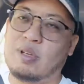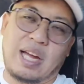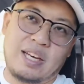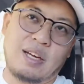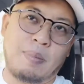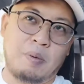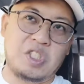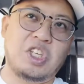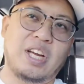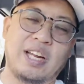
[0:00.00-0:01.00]
end up
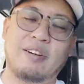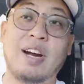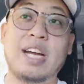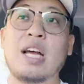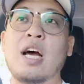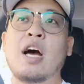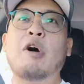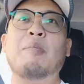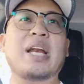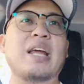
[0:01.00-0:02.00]
appreciating, right?
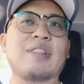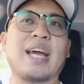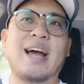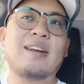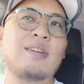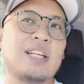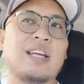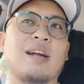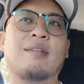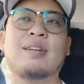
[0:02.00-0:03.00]
But if they handle it
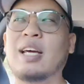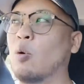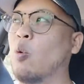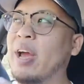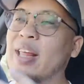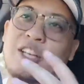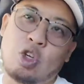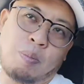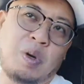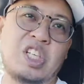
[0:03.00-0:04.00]
in a way that
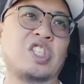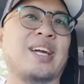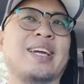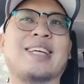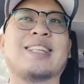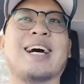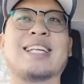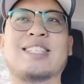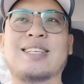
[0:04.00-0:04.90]
you appreciate, then that's